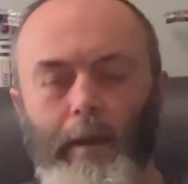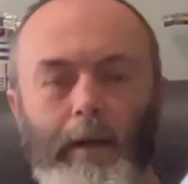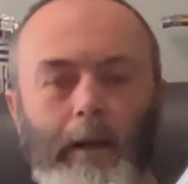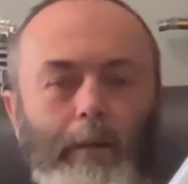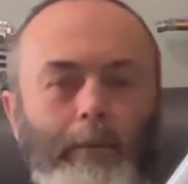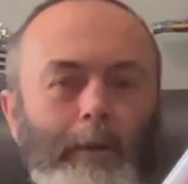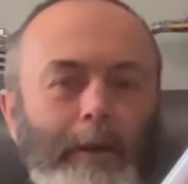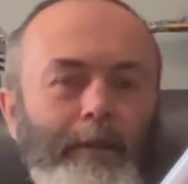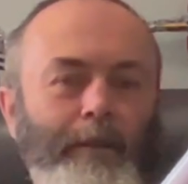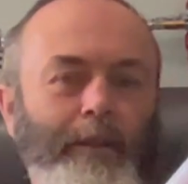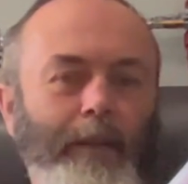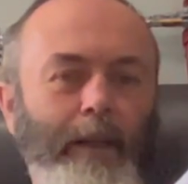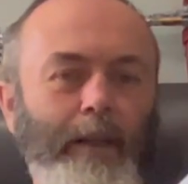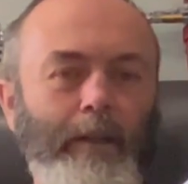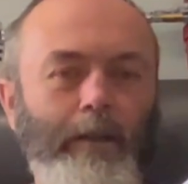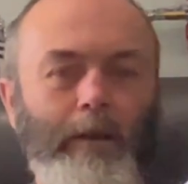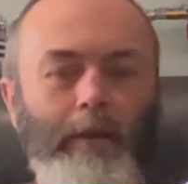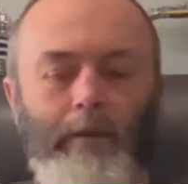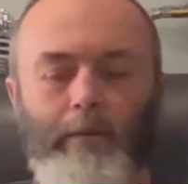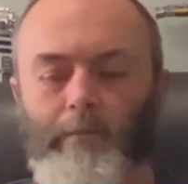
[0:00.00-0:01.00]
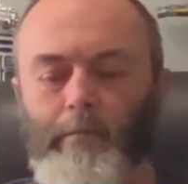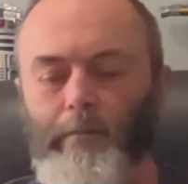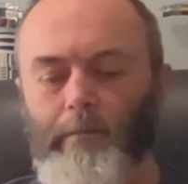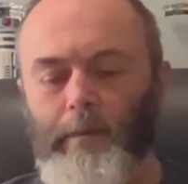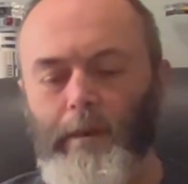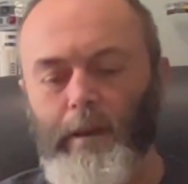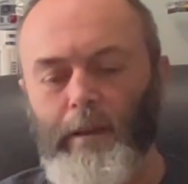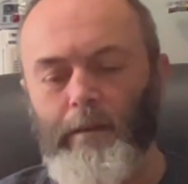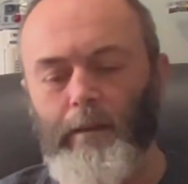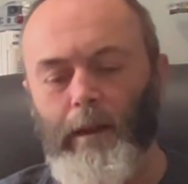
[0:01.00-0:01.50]
One thing
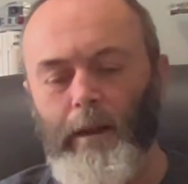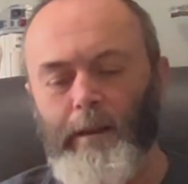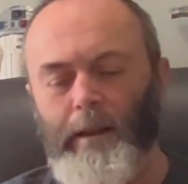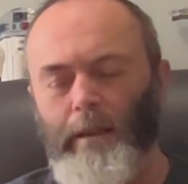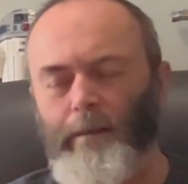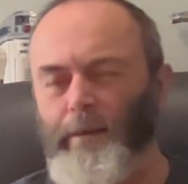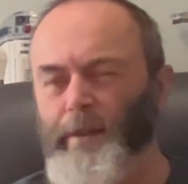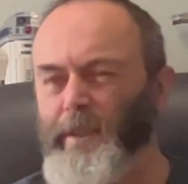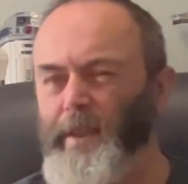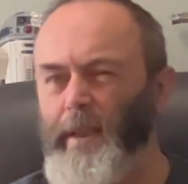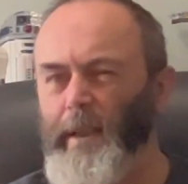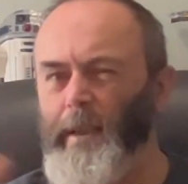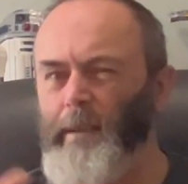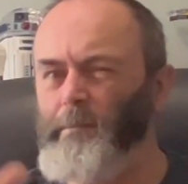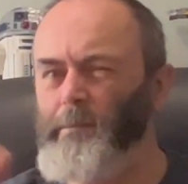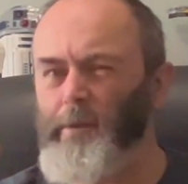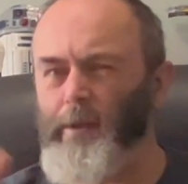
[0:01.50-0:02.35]
that I don't see